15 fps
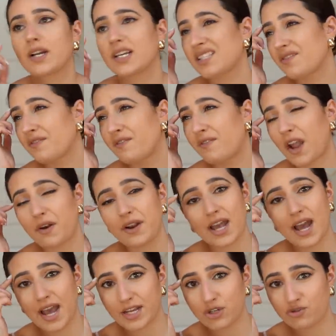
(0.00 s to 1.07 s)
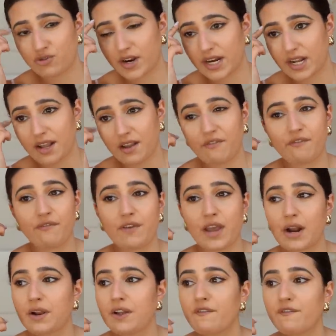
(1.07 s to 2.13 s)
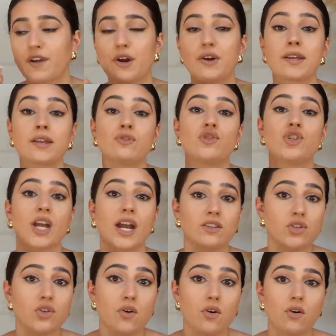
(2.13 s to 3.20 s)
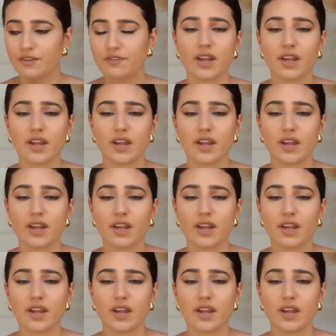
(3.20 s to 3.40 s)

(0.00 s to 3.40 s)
It's very hydrating, very gentle.